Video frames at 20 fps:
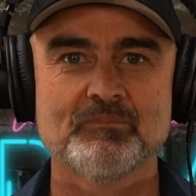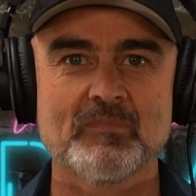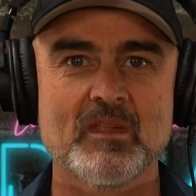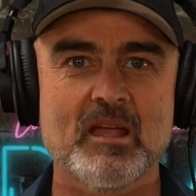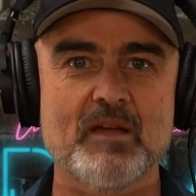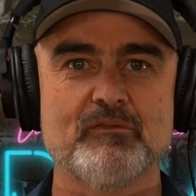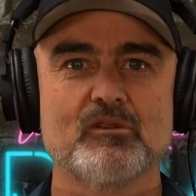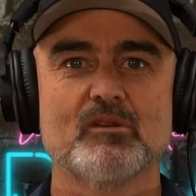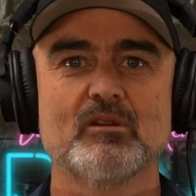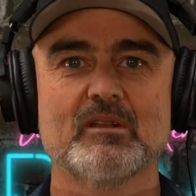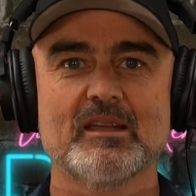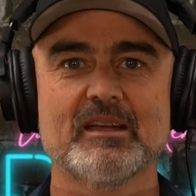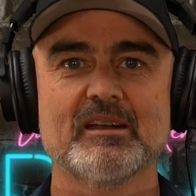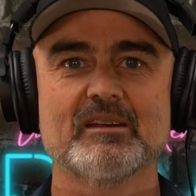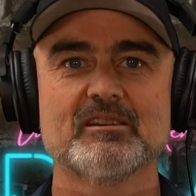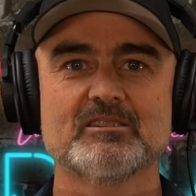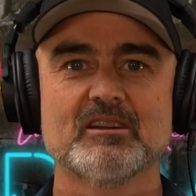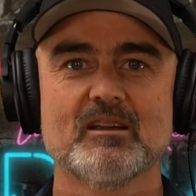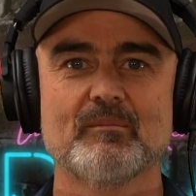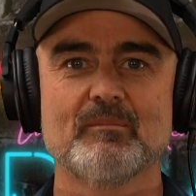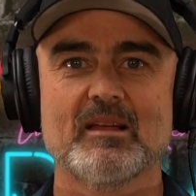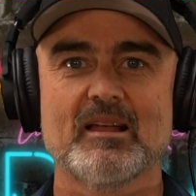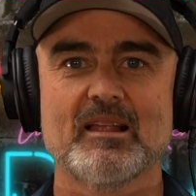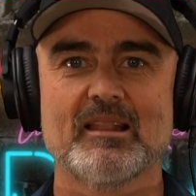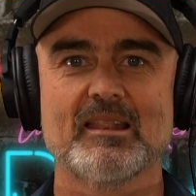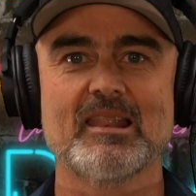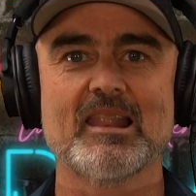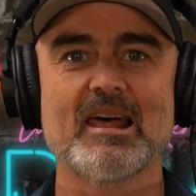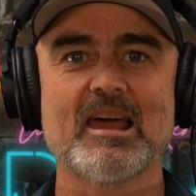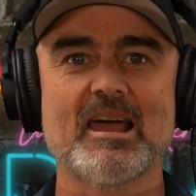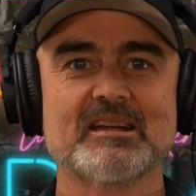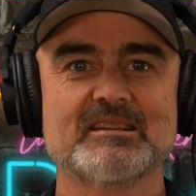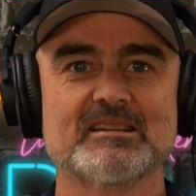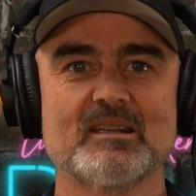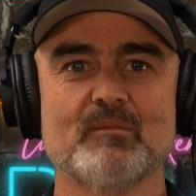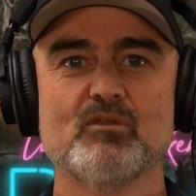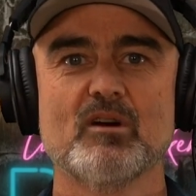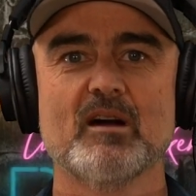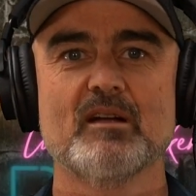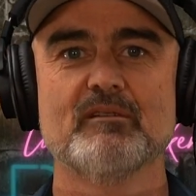if your leadership lacks a
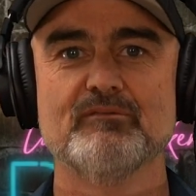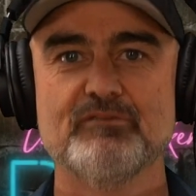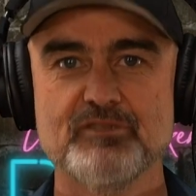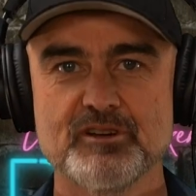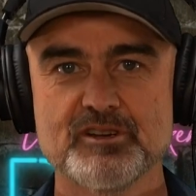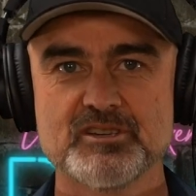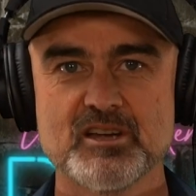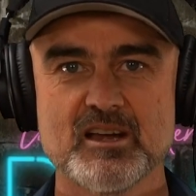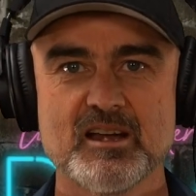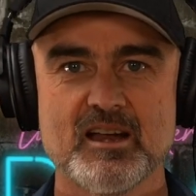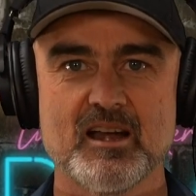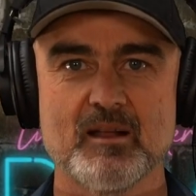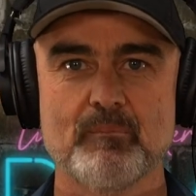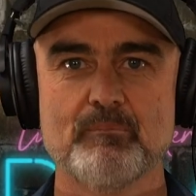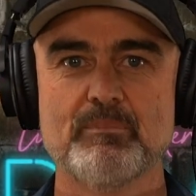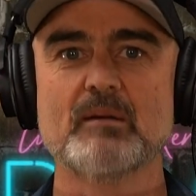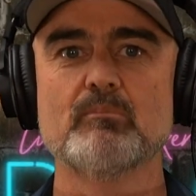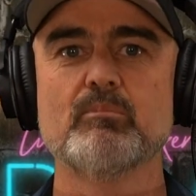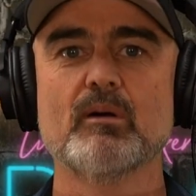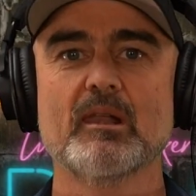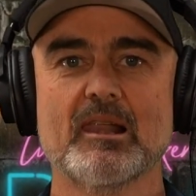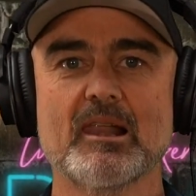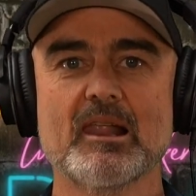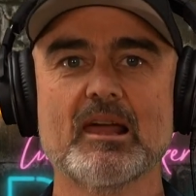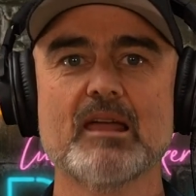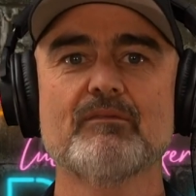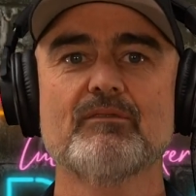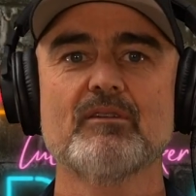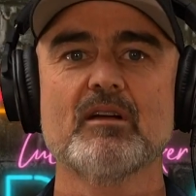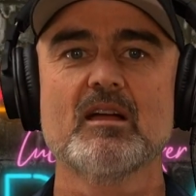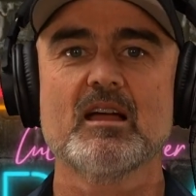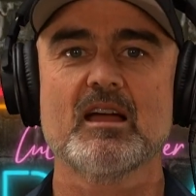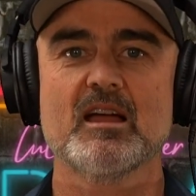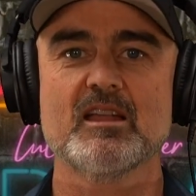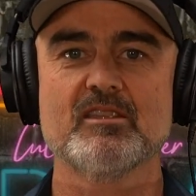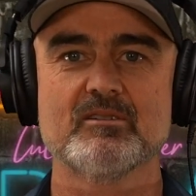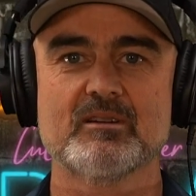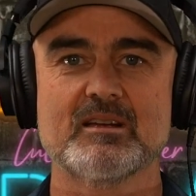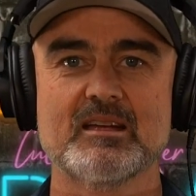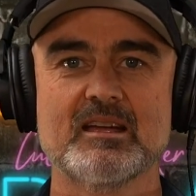bright vision and a big belief
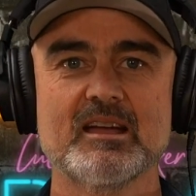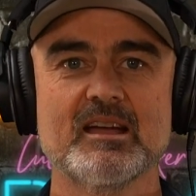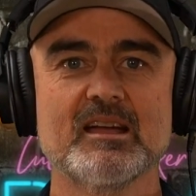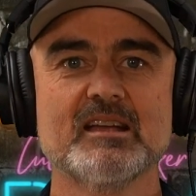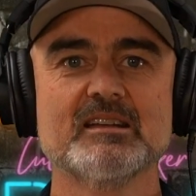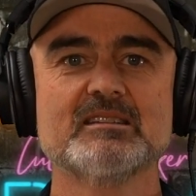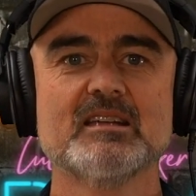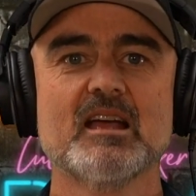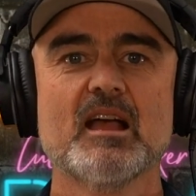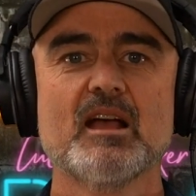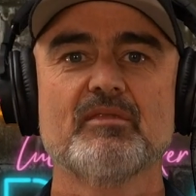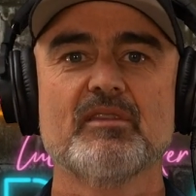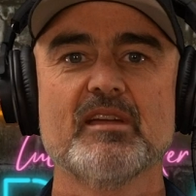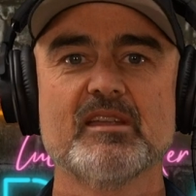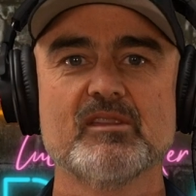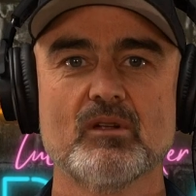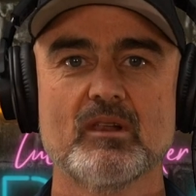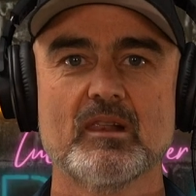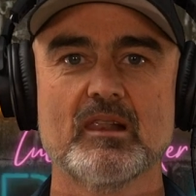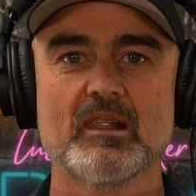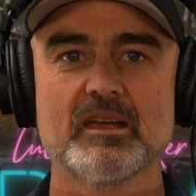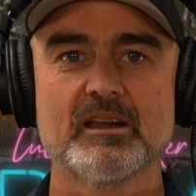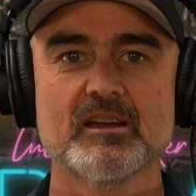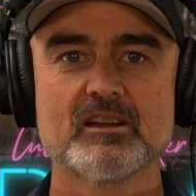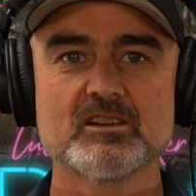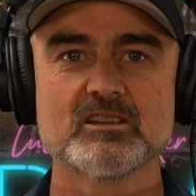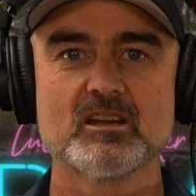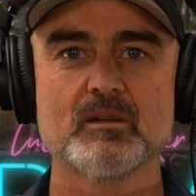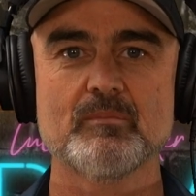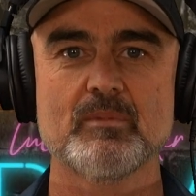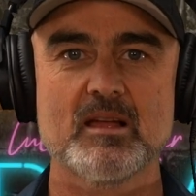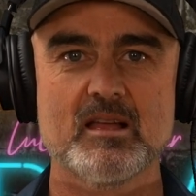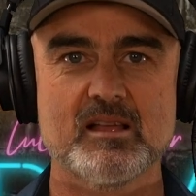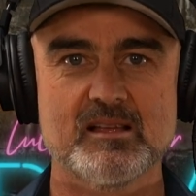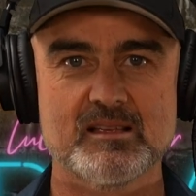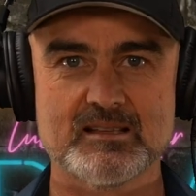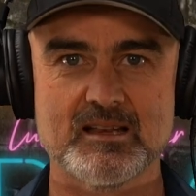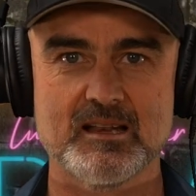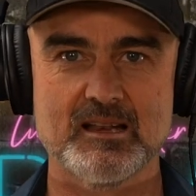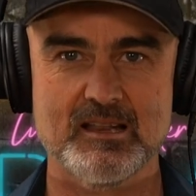in your kids, then your leadership
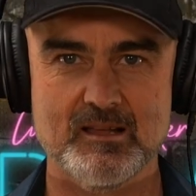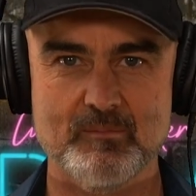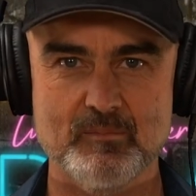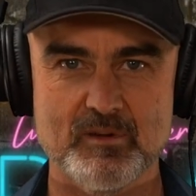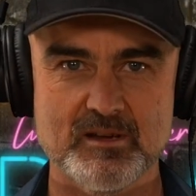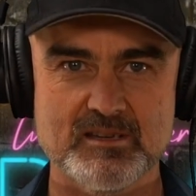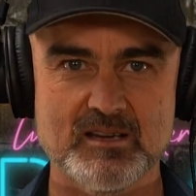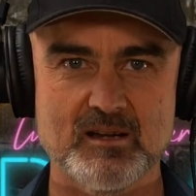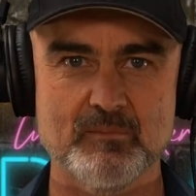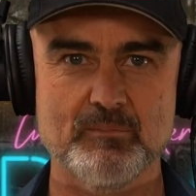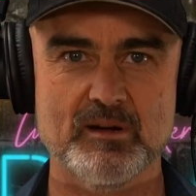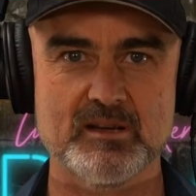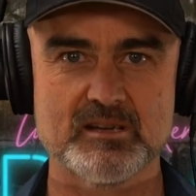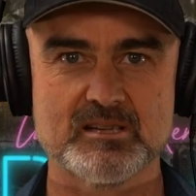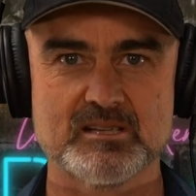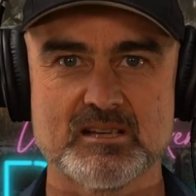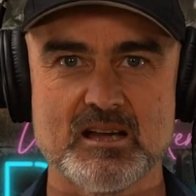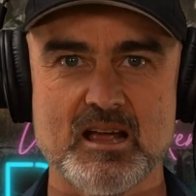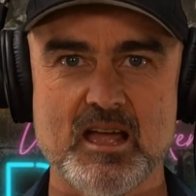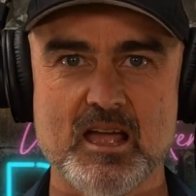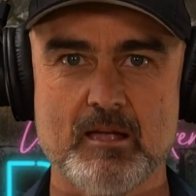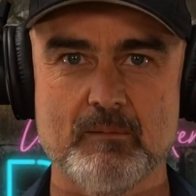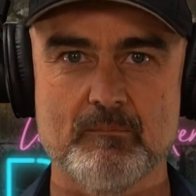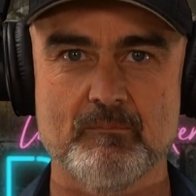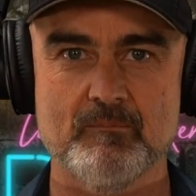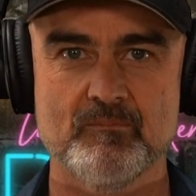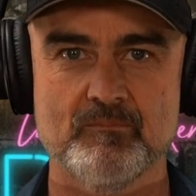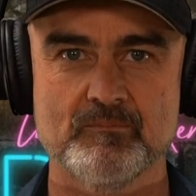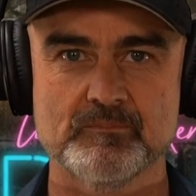is limited by shame.